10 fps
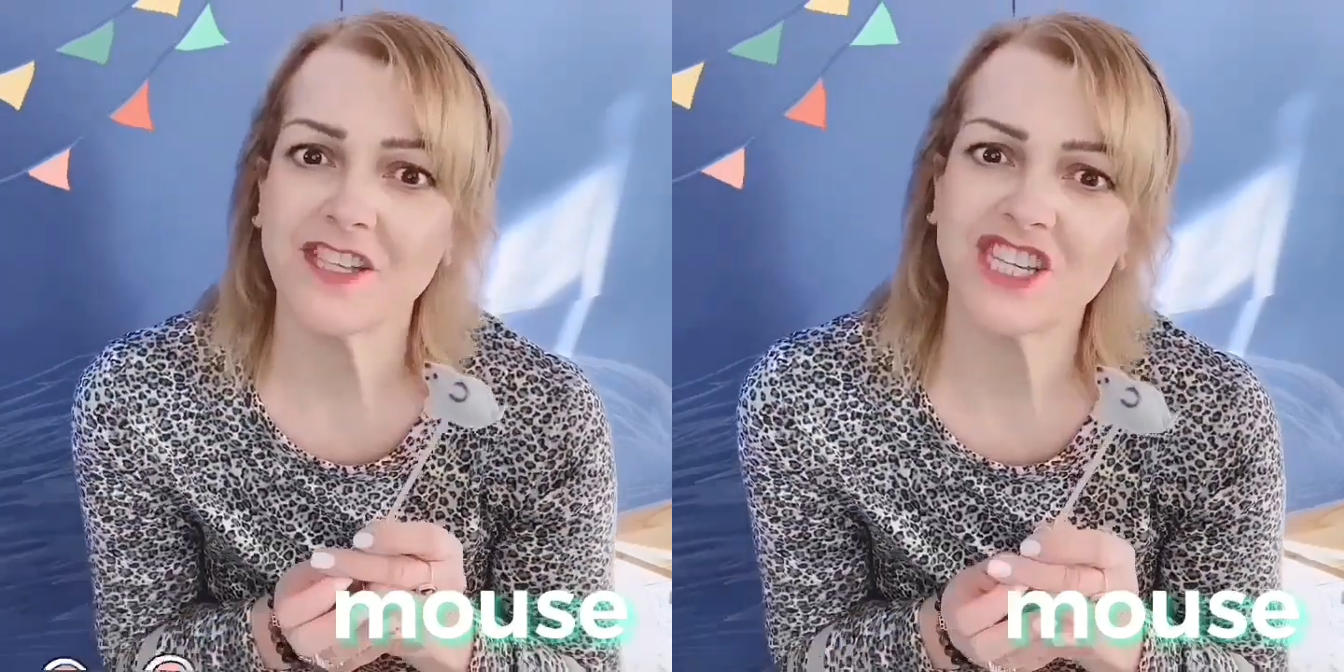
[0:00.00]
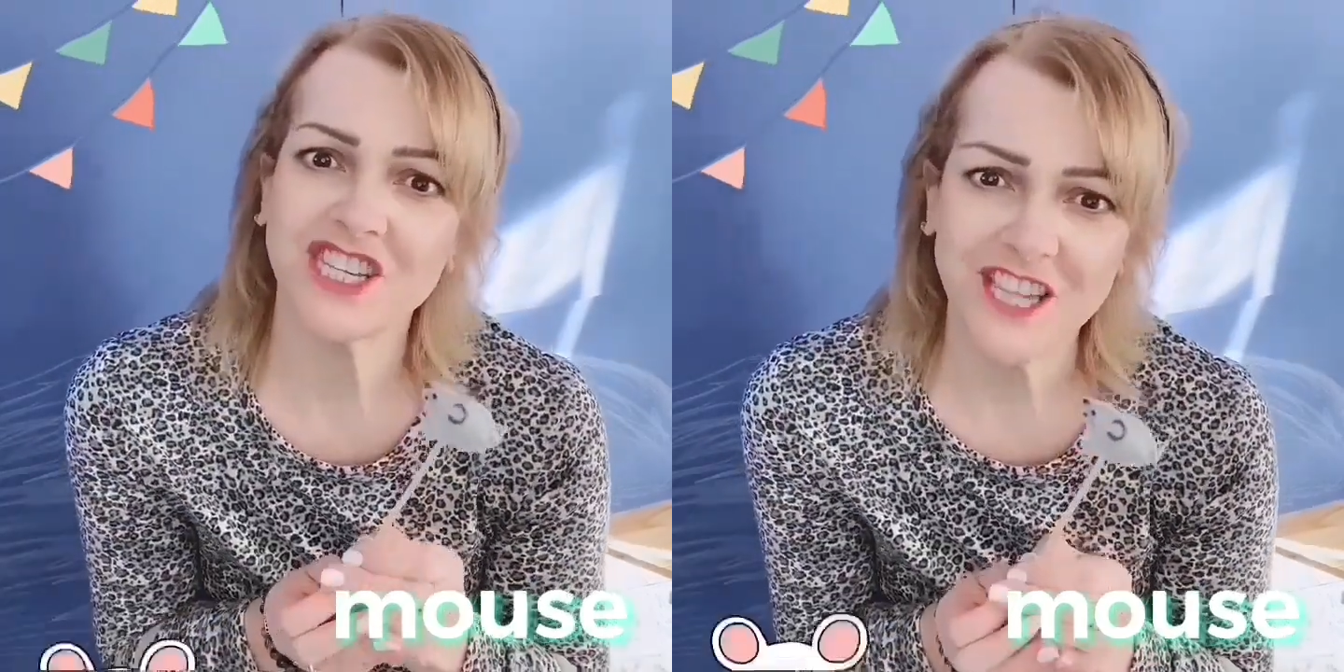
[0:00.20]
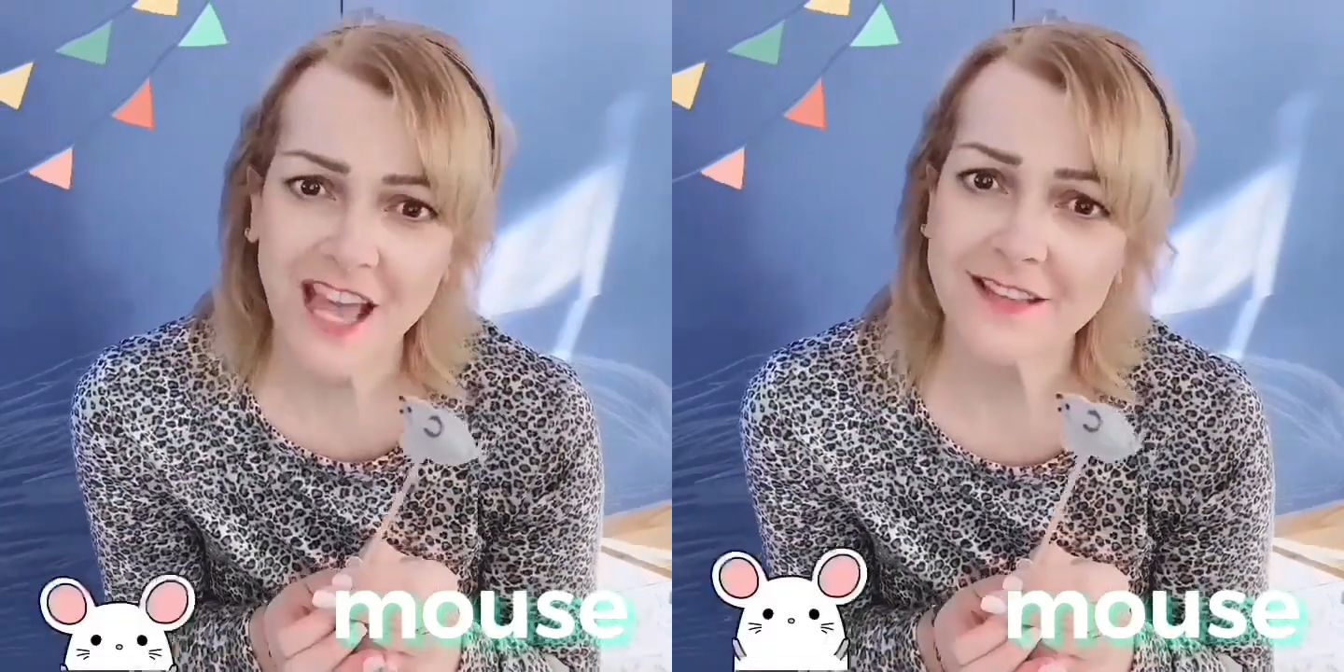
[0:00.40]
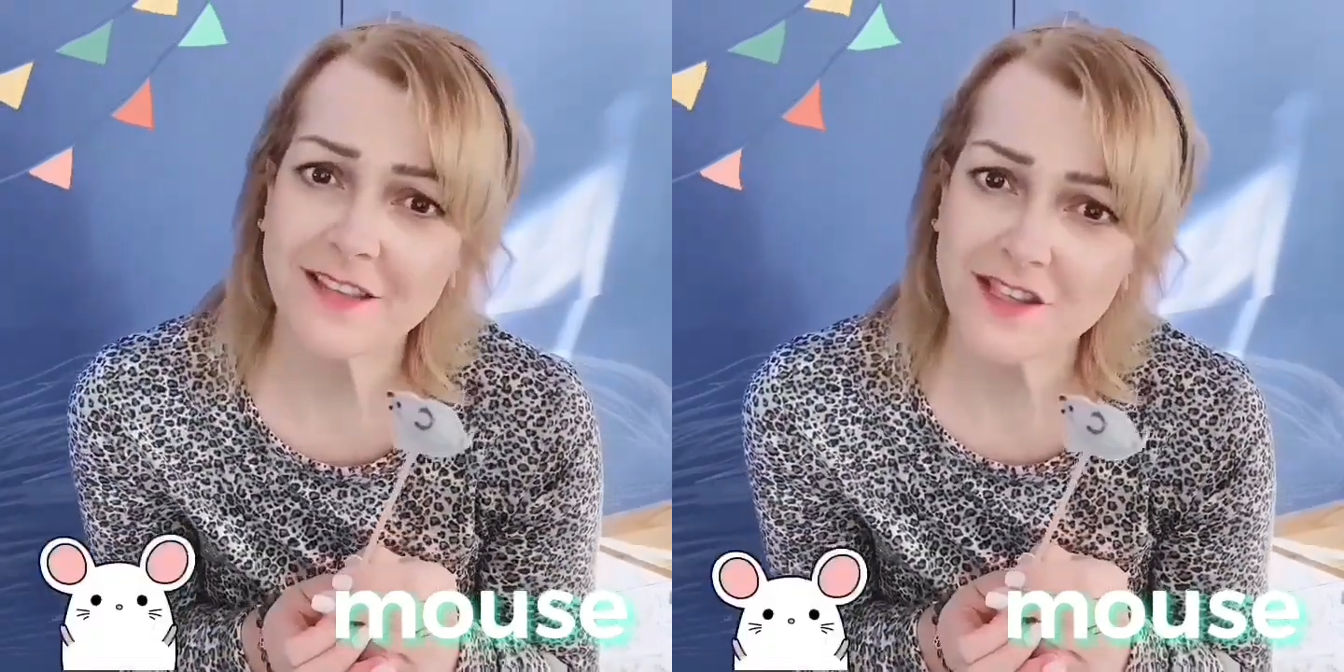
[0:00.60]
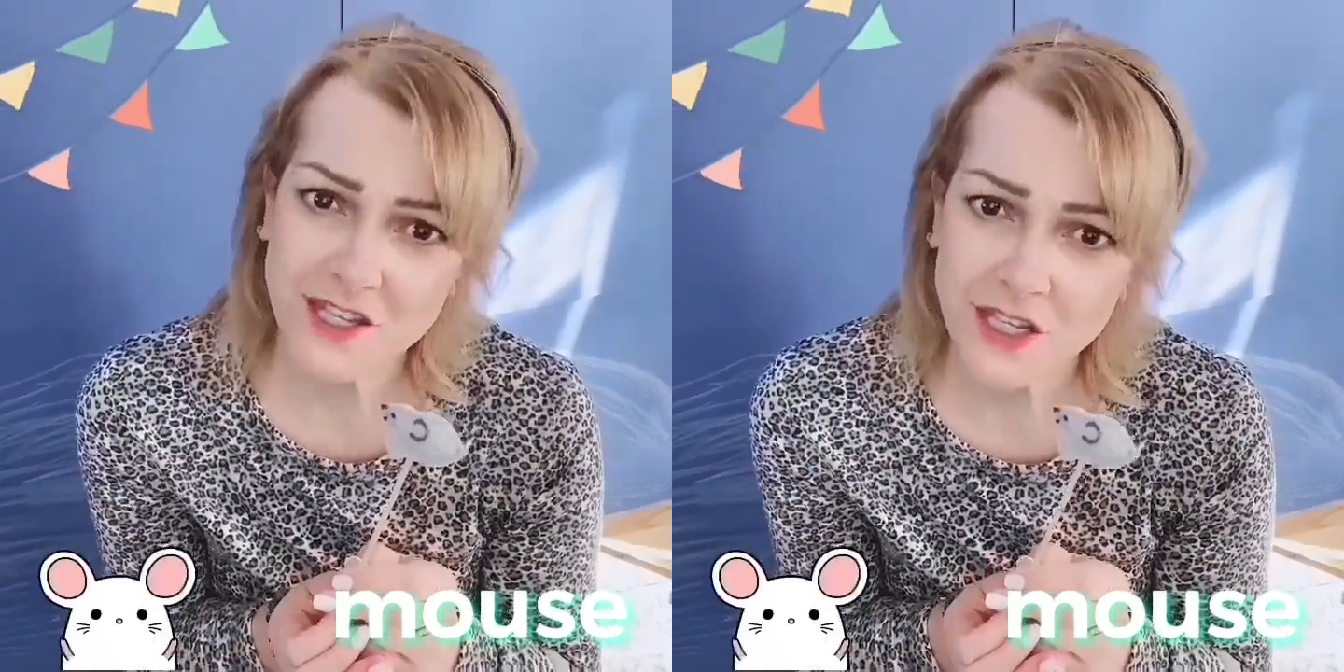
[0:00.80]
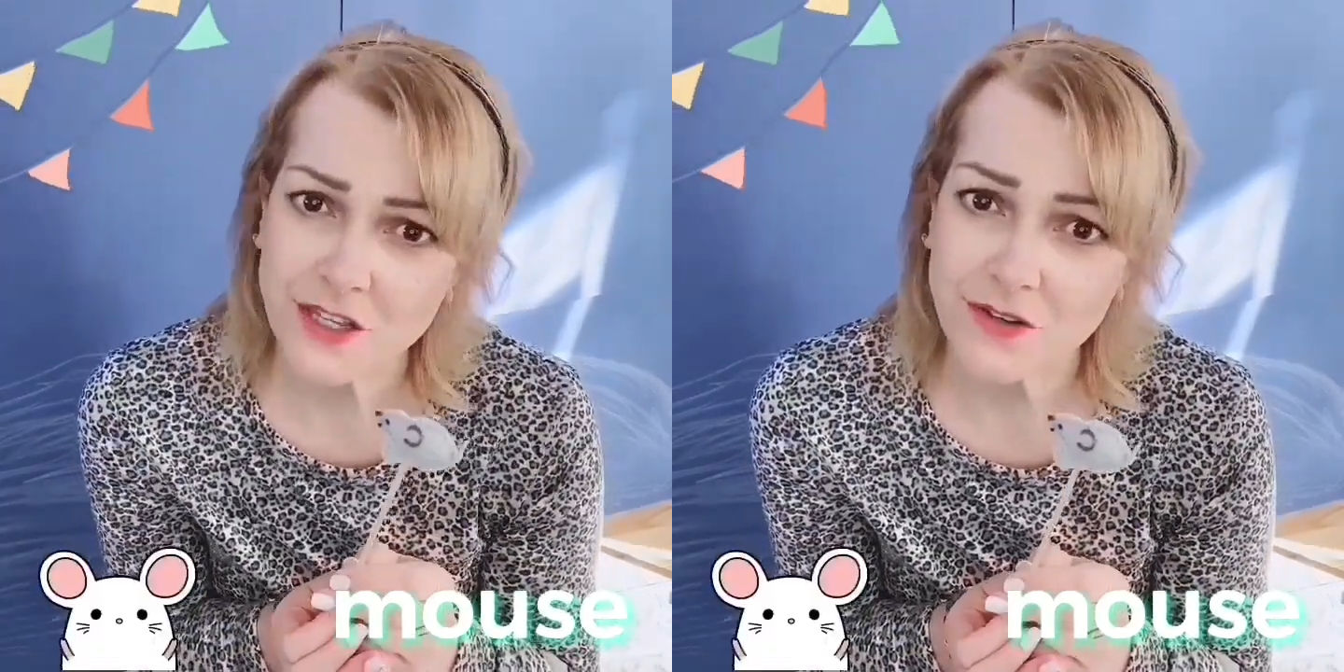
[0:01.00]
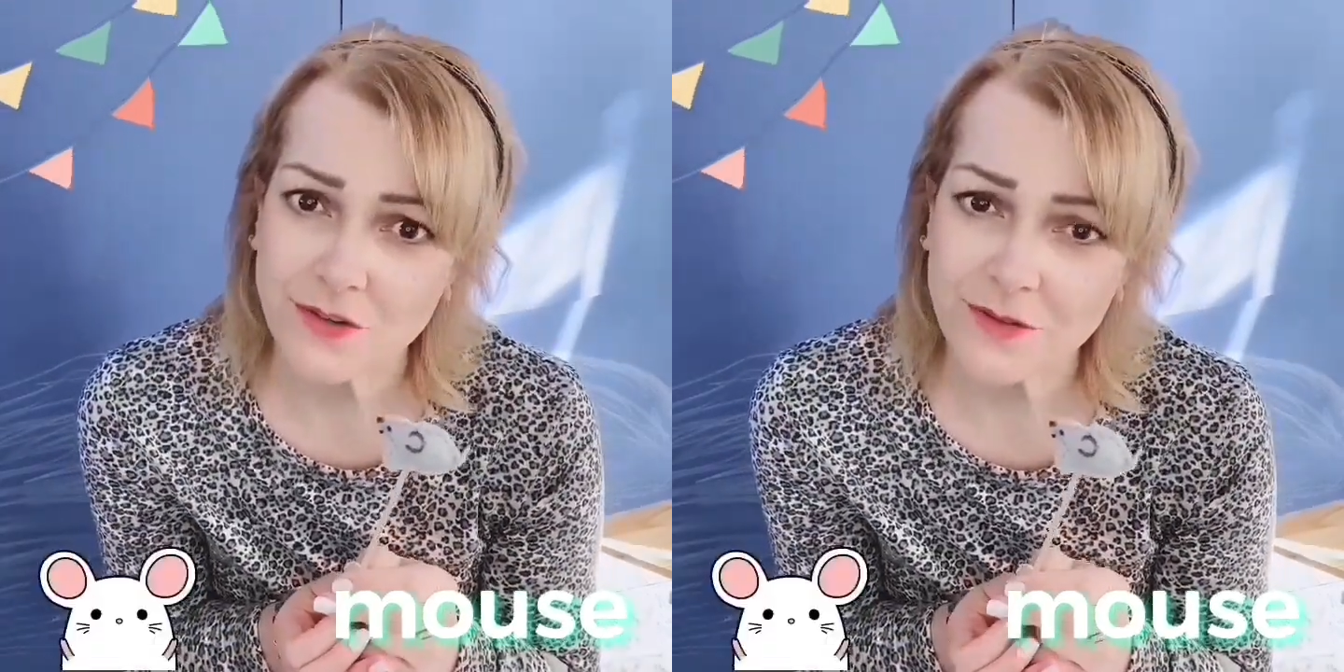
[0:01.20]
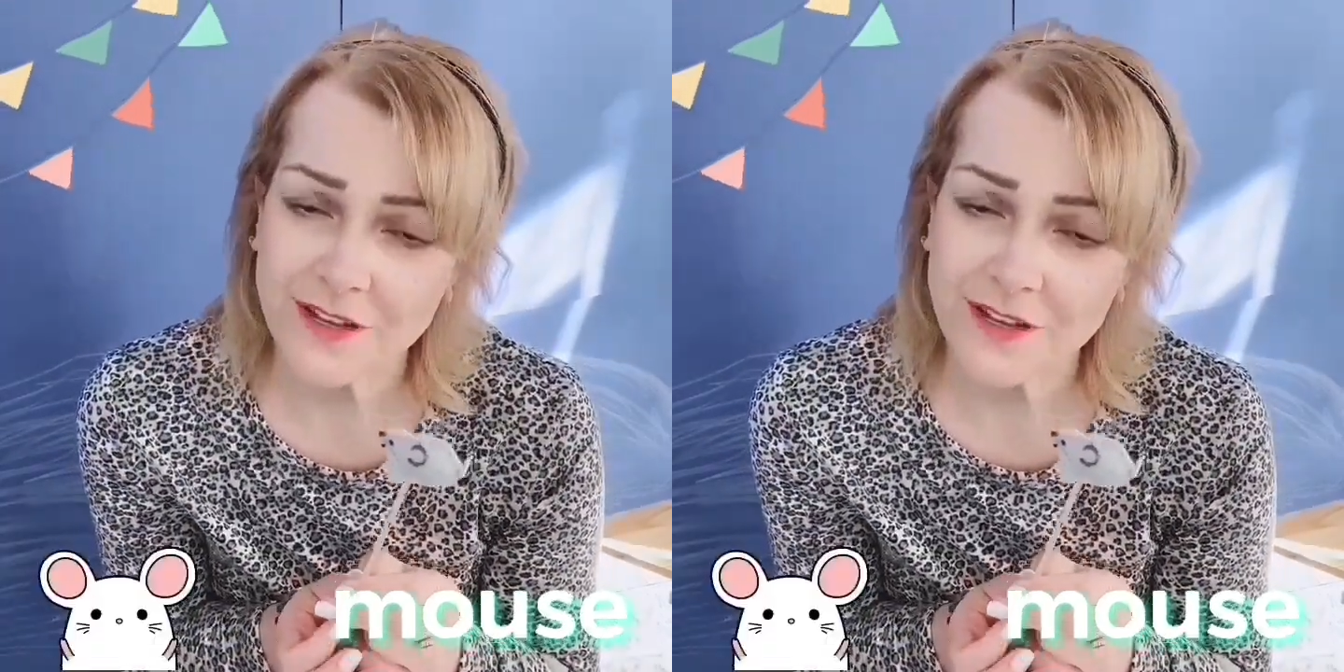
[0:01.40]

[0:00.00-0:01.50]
sheds too.